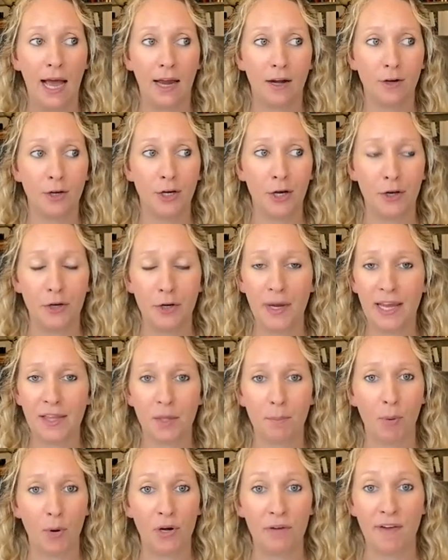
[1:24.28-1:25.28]
you know, you hit the
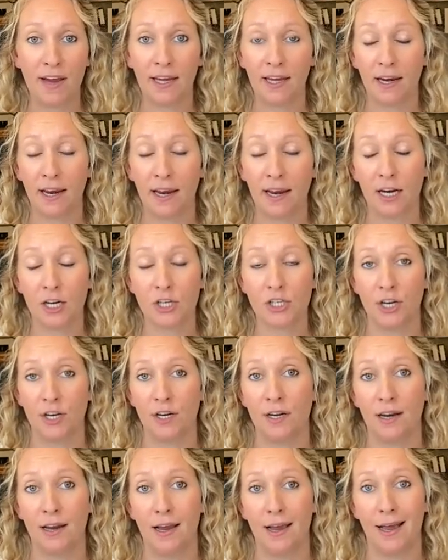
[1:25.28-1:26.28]
point of egg
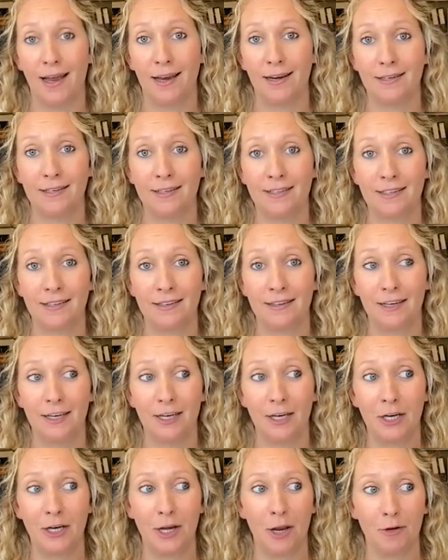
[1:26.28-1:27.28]
collection and,
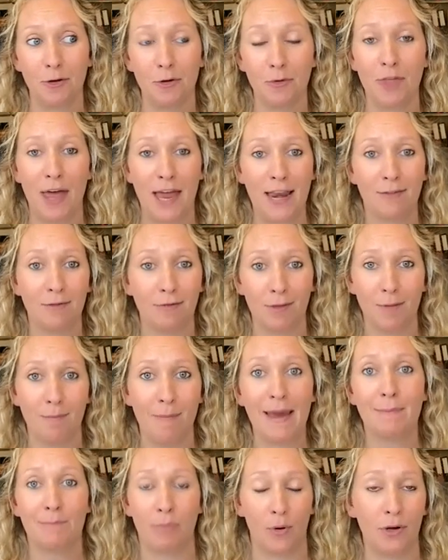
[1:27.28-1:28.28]
you know, you're then the
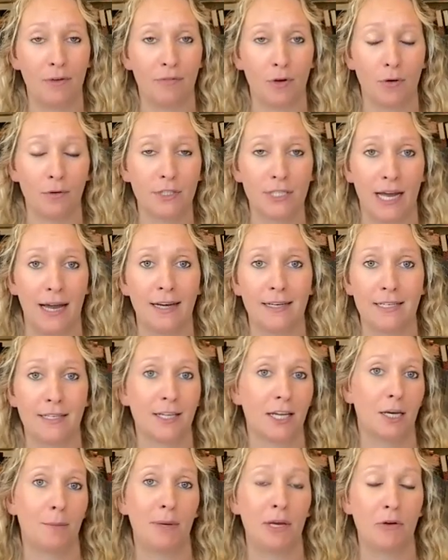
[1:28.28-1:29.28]
main point of contact is
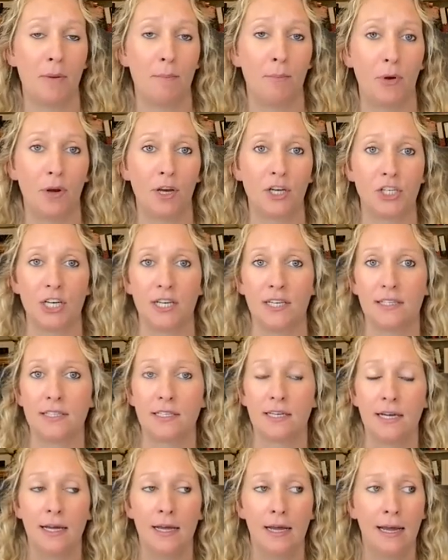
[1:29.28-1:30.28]
going to be your embryologist.
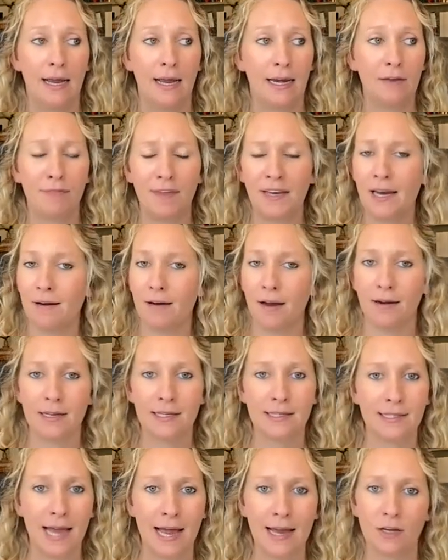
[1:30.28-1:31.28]
And if they don't
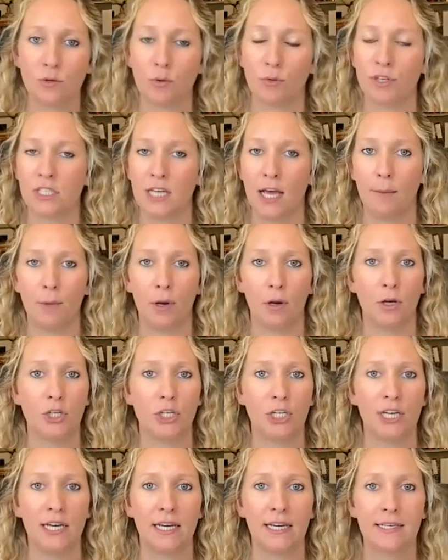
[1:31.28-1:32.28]
understand all the
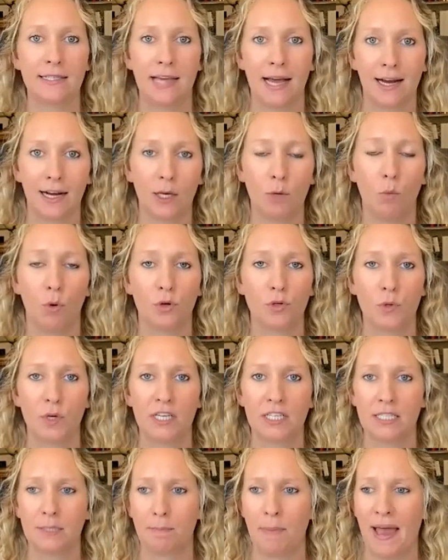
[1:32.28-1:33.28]
terminology, exactly what to
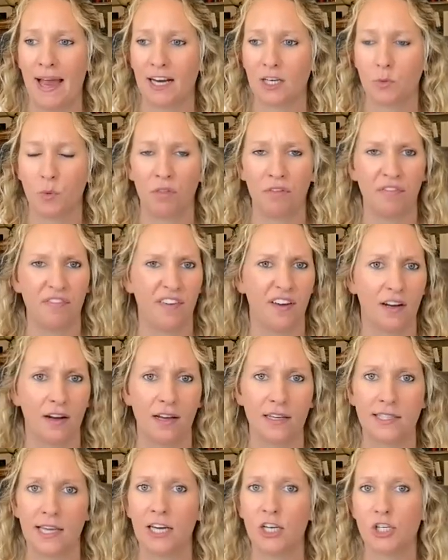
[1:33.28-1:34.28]
expect with
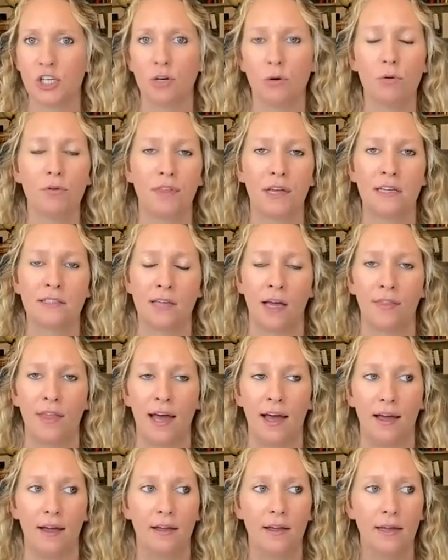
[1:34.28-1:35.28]
fertilization, all things like
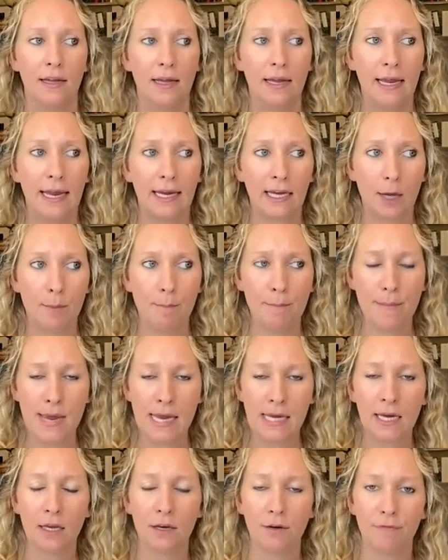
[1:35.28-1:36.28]
that, it can
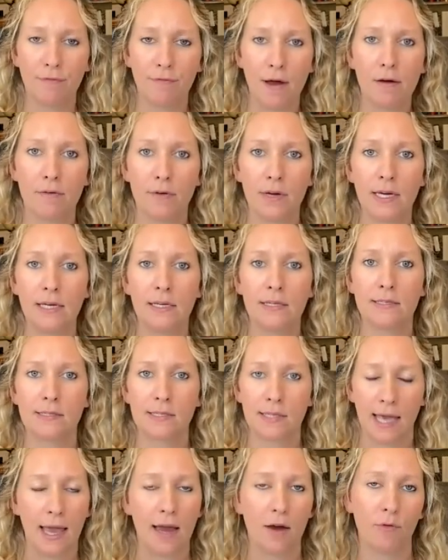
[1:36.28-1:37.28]
make it a very
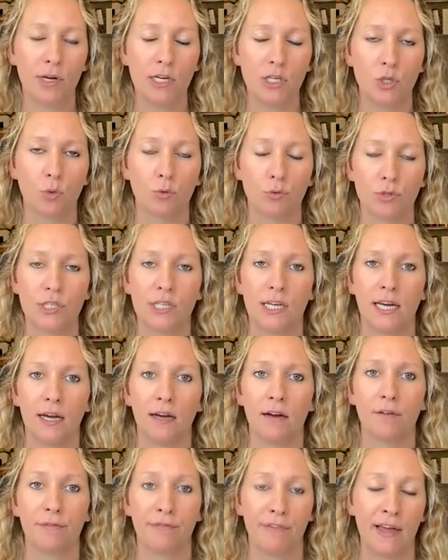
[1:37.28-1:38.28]
scary,
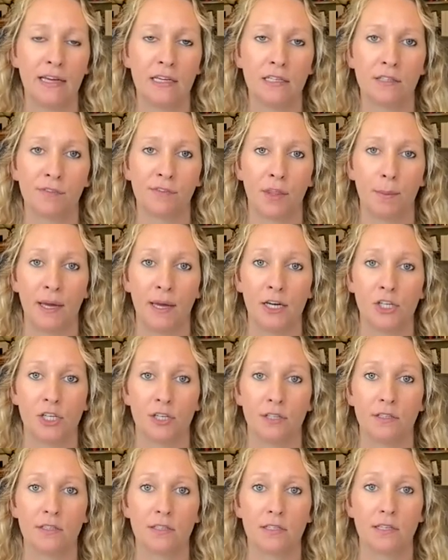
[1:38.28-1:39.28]
daunting phase for the
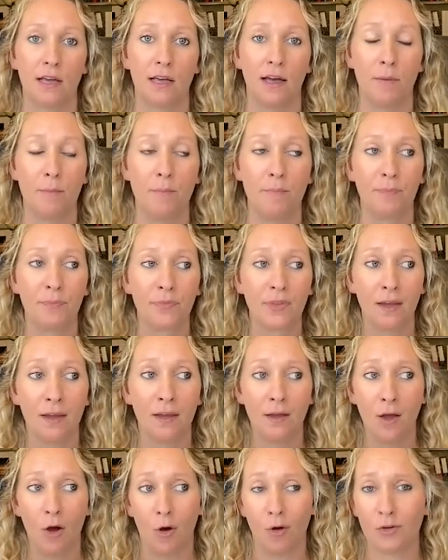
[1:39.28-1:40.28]
patients.
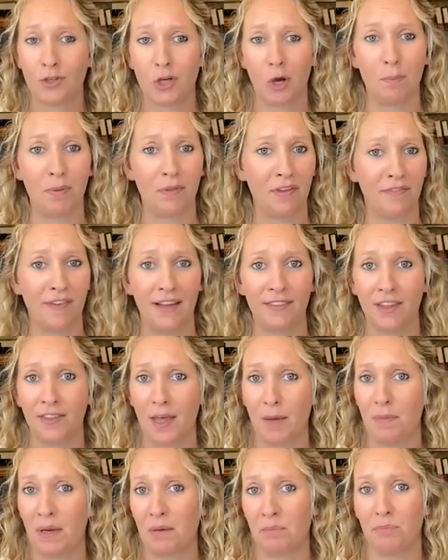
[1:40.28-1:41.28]
On top of the fact that
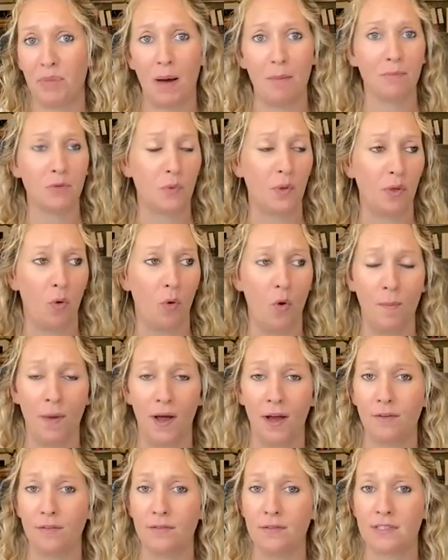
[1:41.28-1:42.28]
they're being pumped with
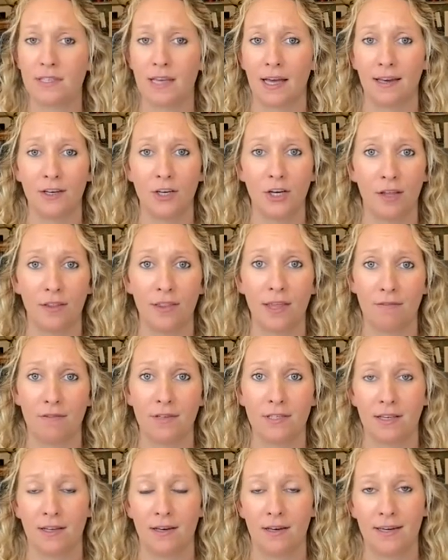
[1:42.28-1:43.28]
hormones and, you know, there
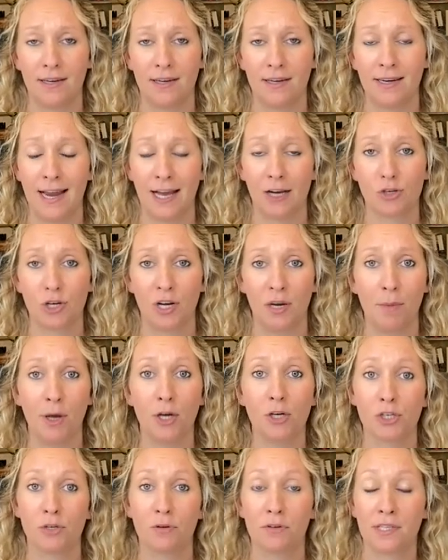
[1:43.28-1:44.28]
is a natural
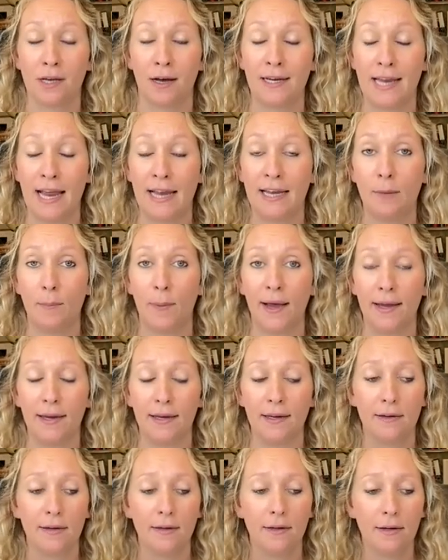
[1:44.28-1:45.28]
emotional side anyway.